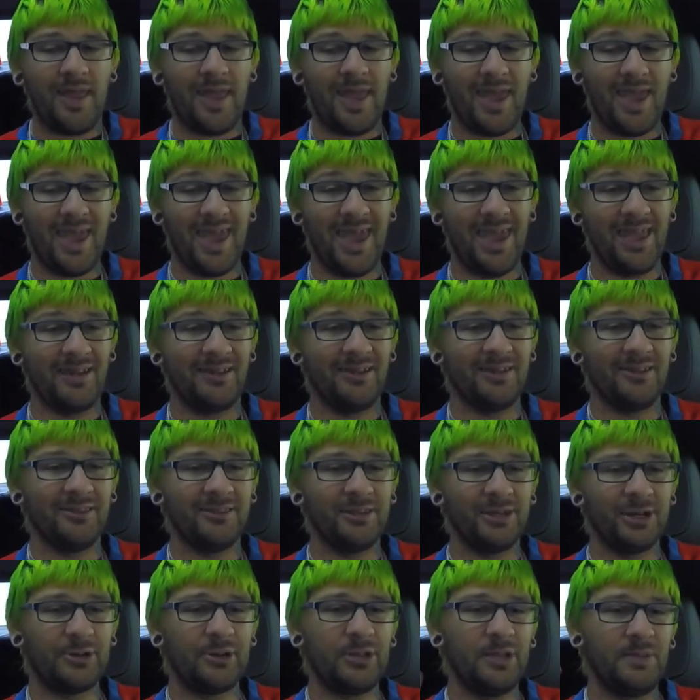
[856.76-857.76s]
and
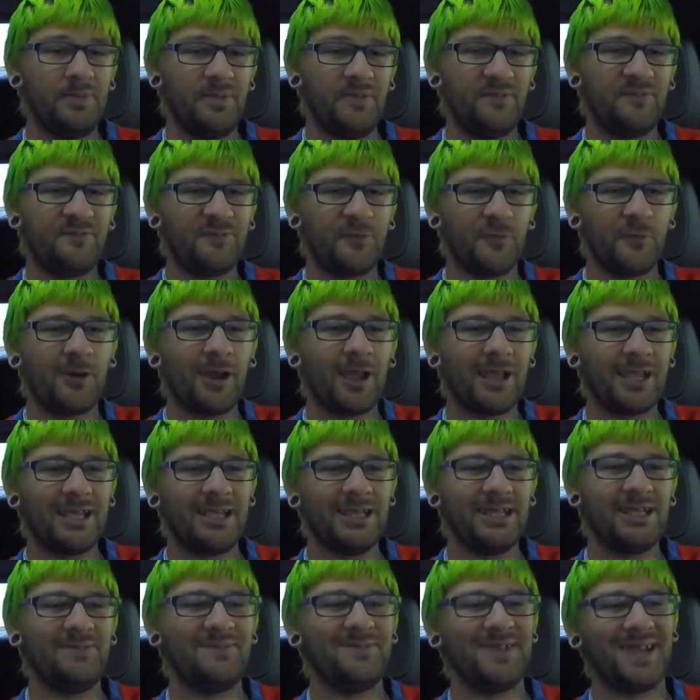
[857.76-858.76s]
literally before I
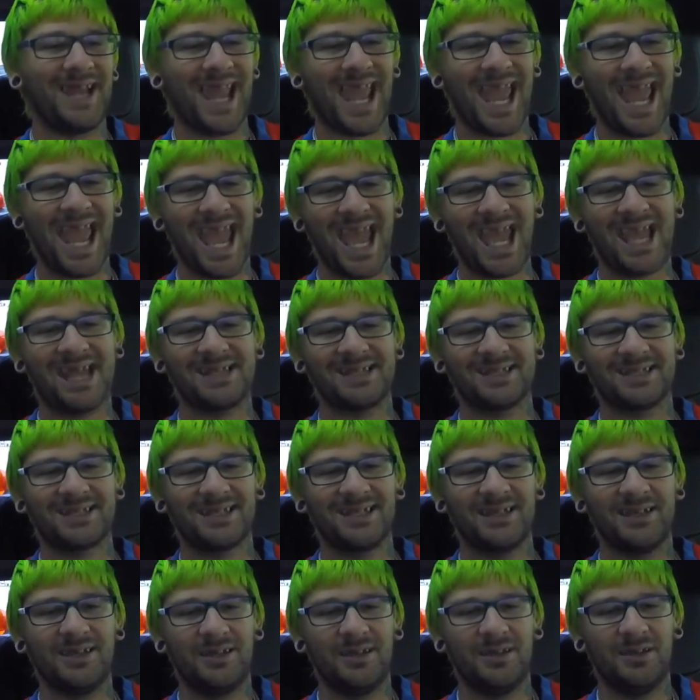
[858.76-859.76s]
can even ask
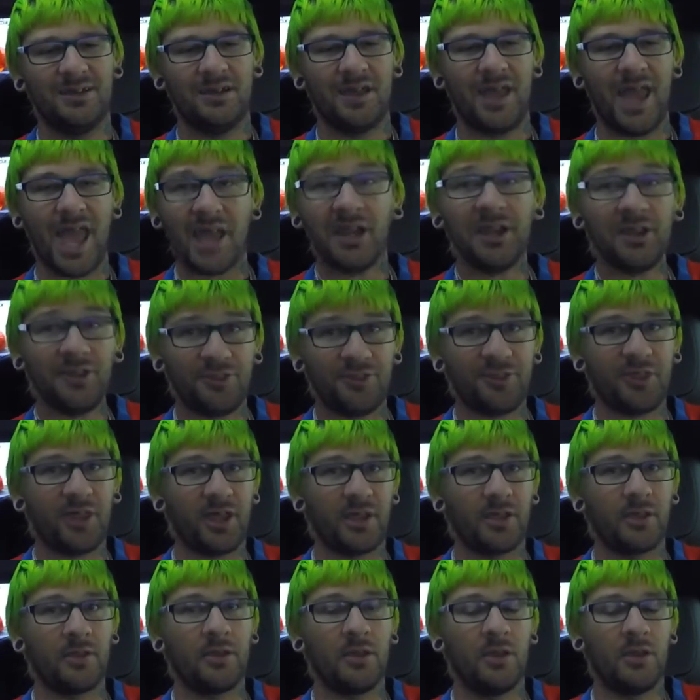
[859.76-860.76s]

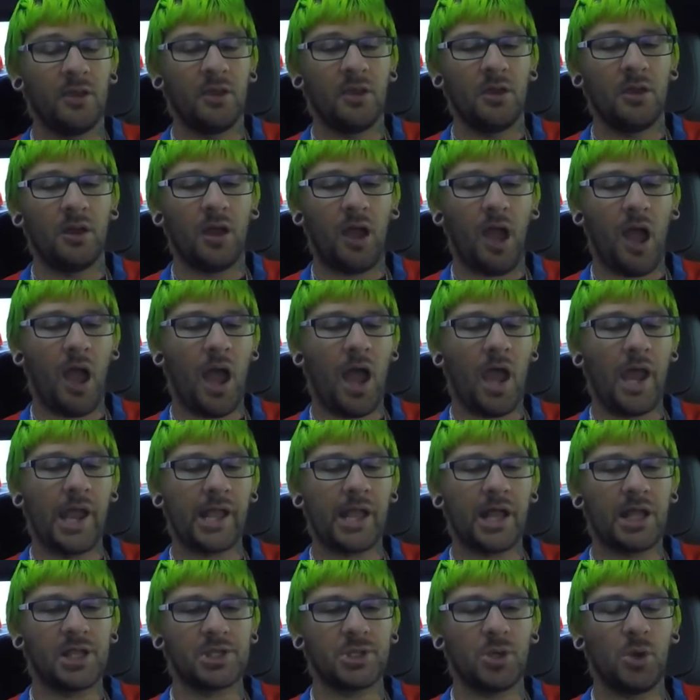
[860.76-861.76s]
anything, I
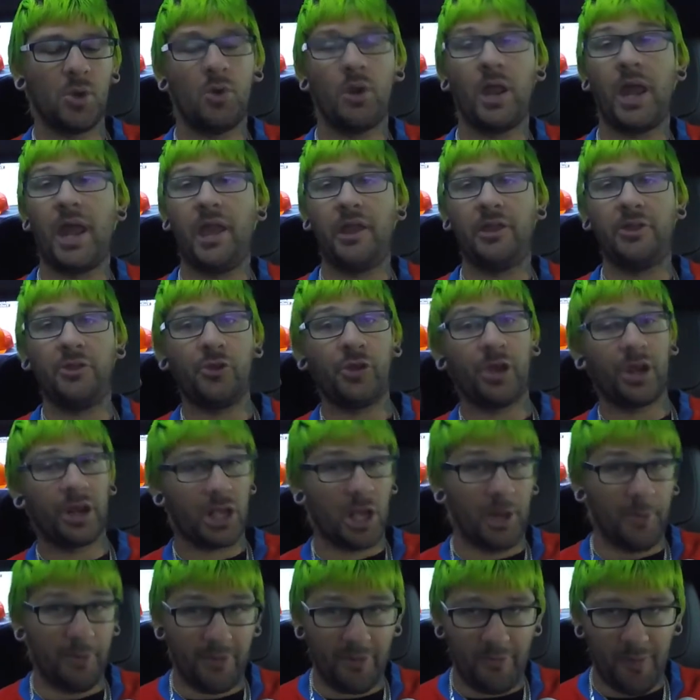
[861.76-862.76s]
got told, hey, you got to
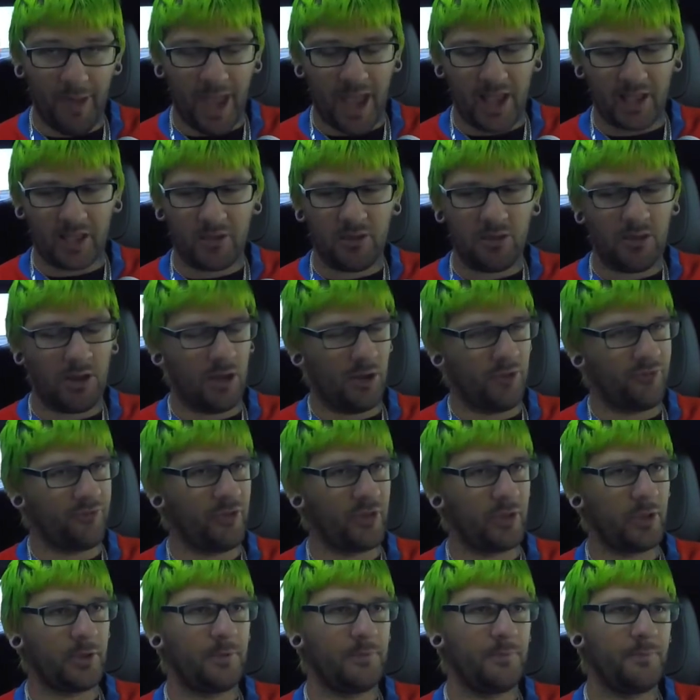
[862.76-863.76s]
come in the back. And I was
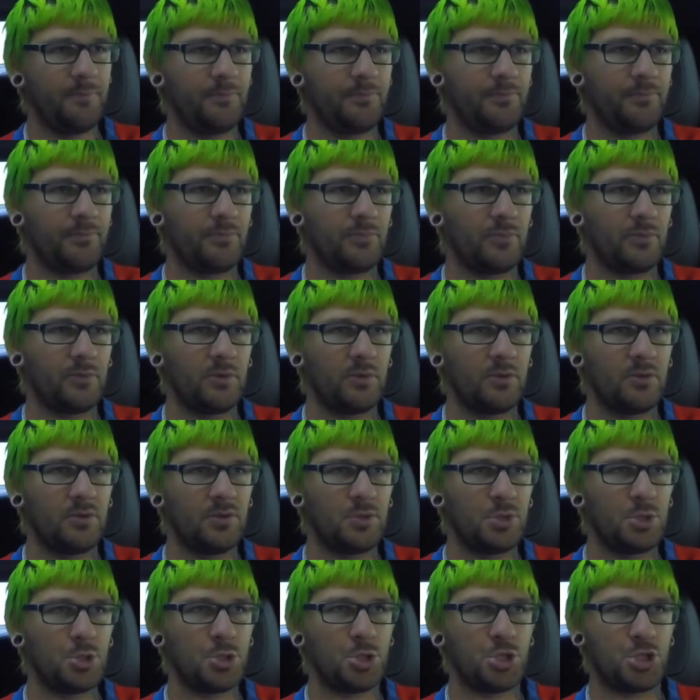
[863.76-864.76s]
like,
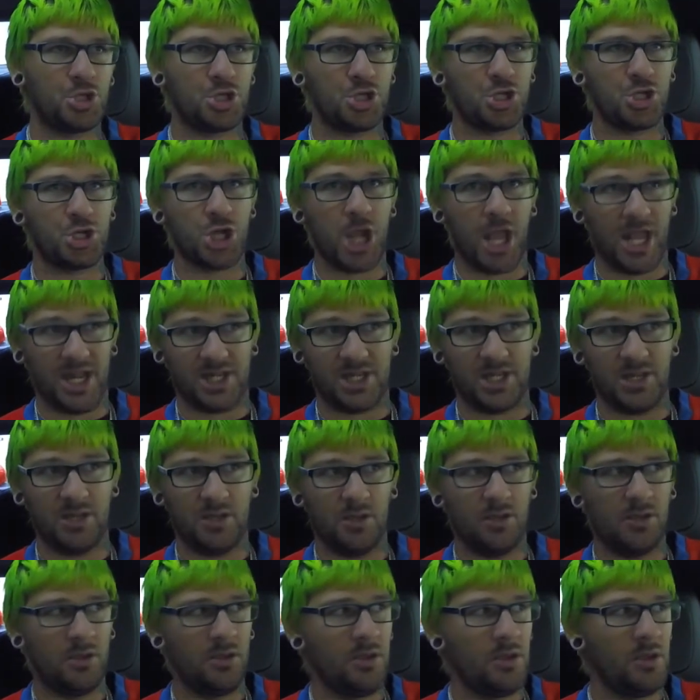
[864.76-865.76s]
shit.
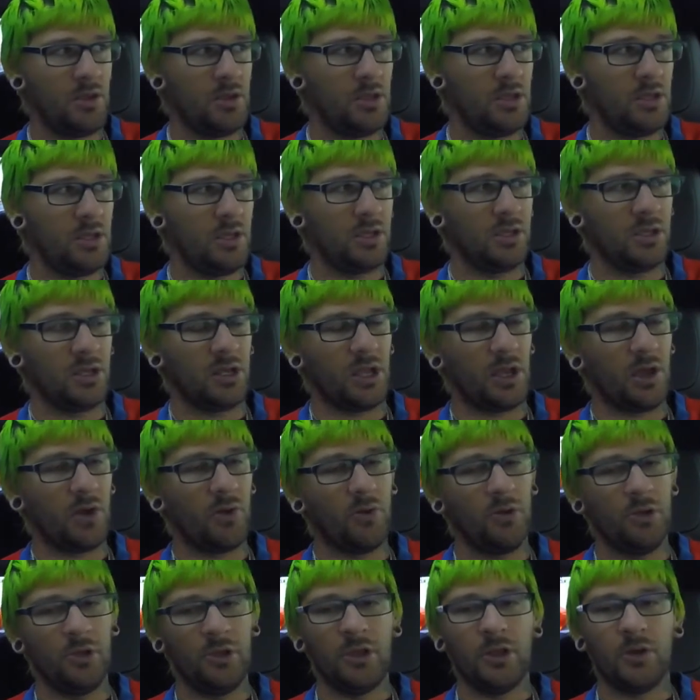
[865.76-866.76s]
You
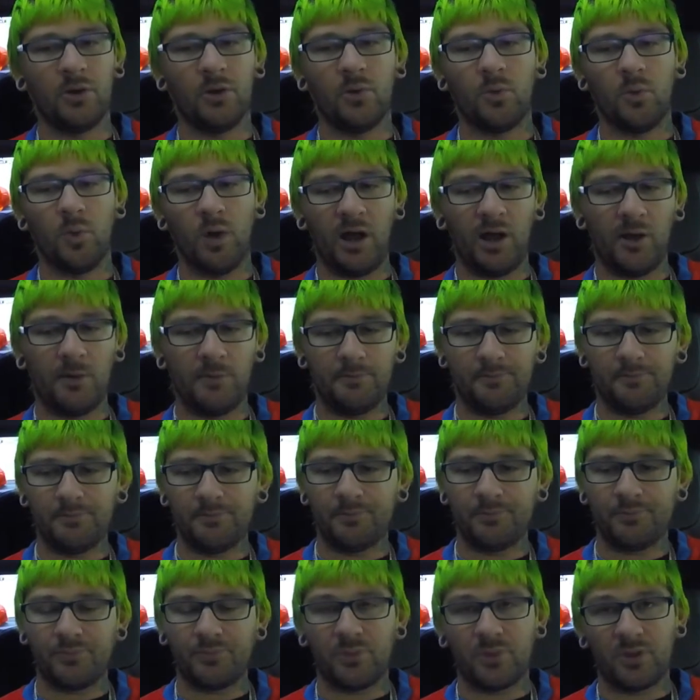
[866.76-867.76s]
know? Well,
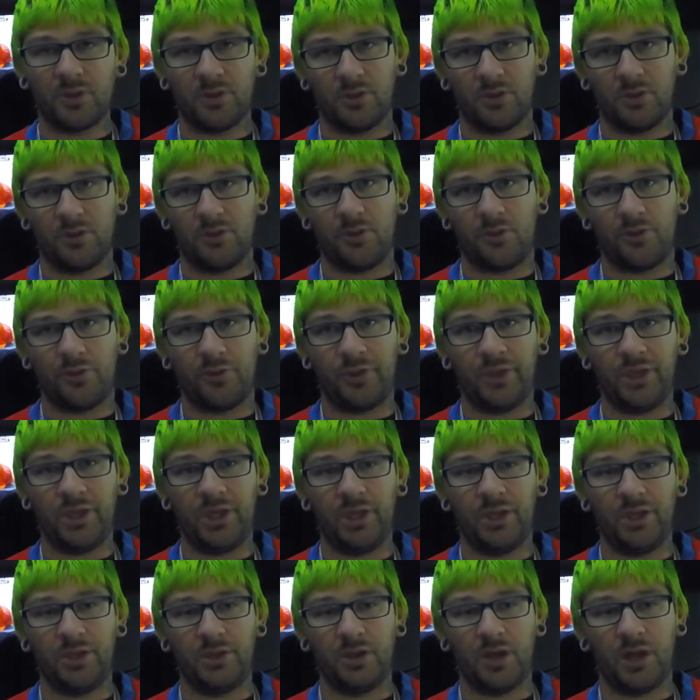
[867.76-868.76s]

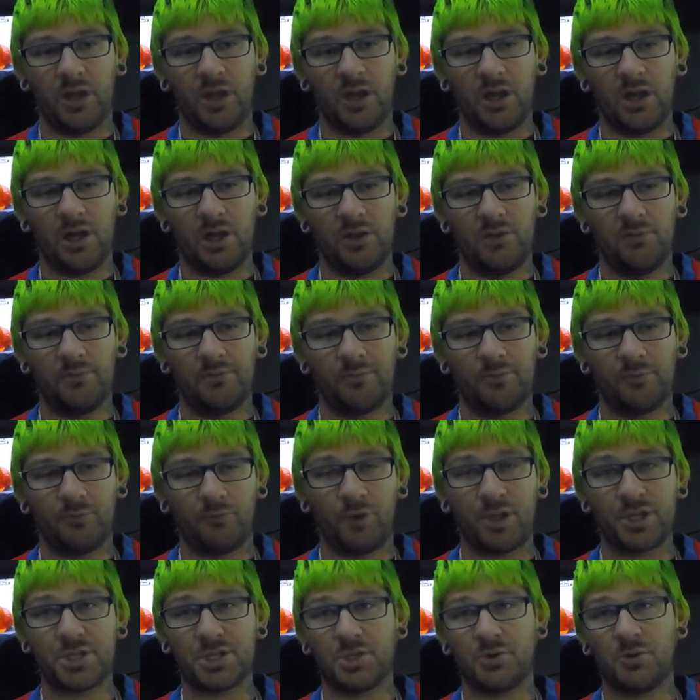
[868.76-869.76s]
the
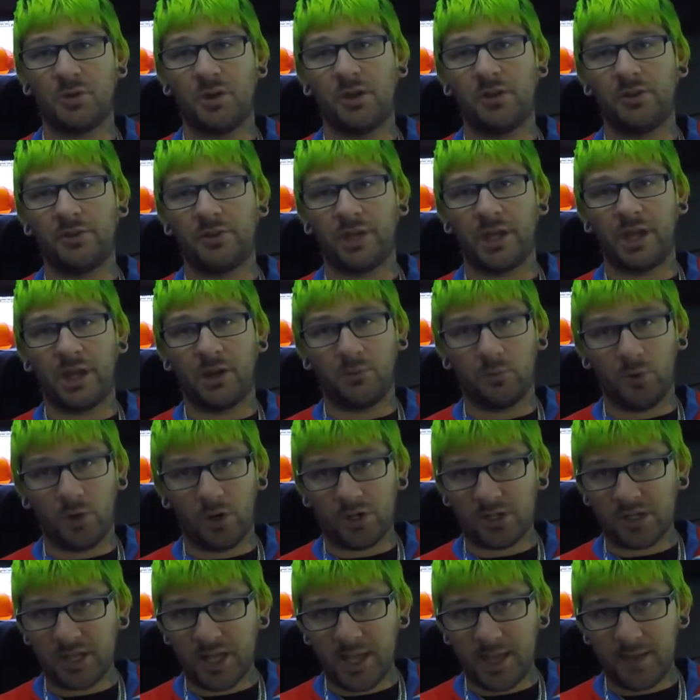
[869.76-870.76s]
restaurant that I
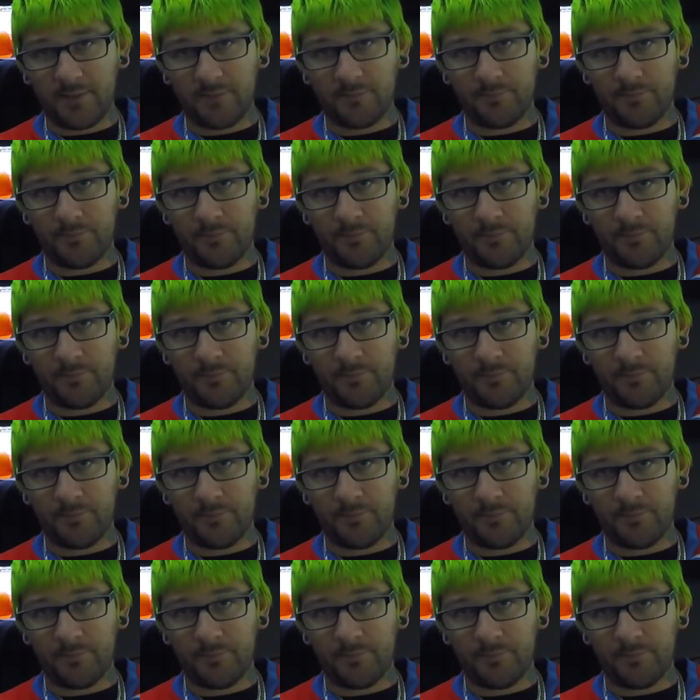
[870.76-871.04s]
worked at,